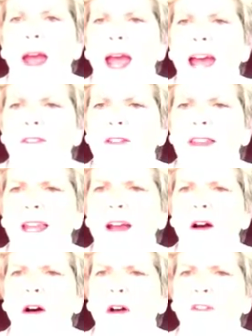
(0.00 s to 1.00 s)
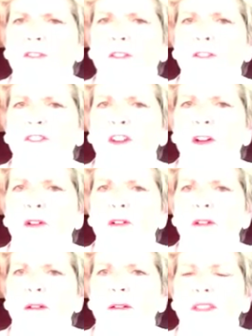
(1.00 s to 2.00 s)
Haven't they all
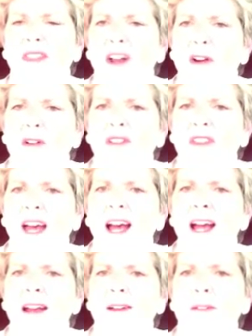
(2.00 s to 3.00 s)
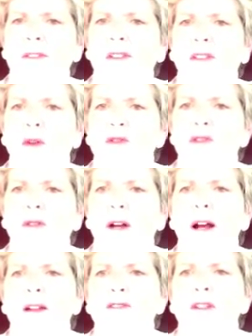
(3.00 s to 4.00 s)
fulfilled their side of the social
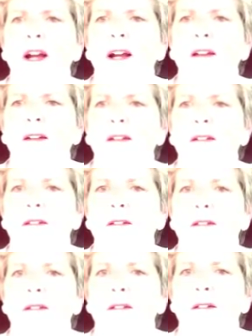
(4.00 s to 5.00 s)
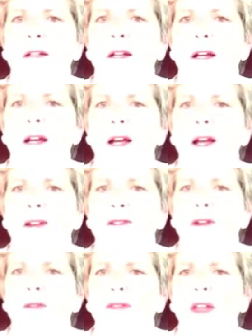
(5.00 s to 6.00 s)
contract?
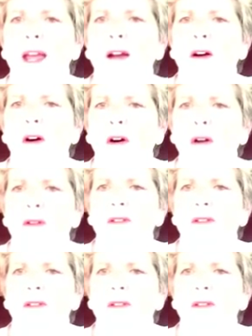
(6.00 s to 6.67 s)
Don't they all